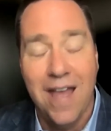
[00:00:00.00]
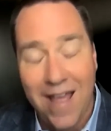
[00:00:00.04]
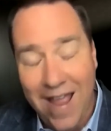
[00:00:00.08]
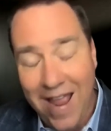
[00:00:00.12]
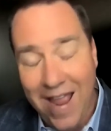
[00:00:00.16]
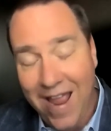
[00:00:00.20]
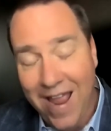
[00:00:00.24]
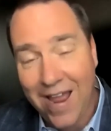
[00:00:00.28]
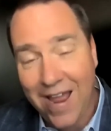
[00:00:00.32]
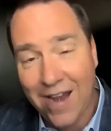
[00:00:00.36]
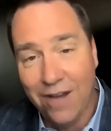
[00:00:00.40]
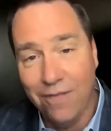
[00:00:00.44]

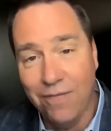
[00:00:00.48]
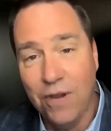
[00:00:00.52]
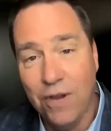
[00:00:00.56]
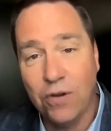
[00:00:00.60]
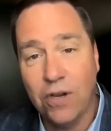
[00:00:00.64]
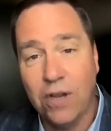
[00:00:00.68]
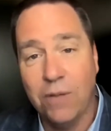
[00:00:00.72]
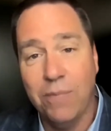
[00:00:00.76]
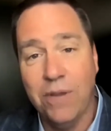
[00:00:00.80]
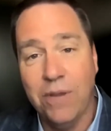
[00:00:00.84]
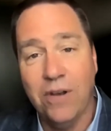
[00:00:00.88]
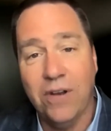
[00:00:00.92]
And if you
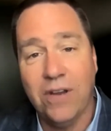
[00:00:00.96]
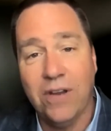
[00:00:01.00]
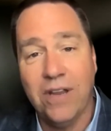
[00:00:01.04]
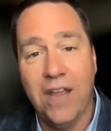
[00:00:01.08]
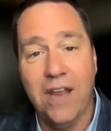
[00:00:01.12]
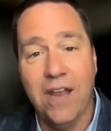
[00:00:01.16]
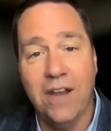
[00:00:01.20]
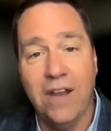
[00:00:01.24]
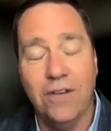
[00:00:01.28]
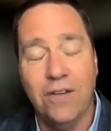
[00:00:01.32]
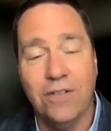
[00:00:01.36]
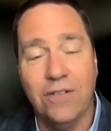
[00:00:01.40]

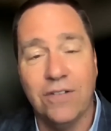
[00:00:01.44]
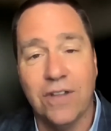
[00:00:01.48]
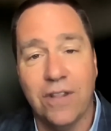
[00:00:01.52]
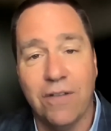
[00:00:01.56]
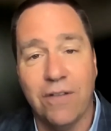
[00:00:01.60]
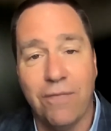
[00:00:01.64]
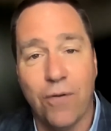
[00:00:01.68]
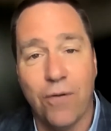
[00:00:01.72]
communicate using the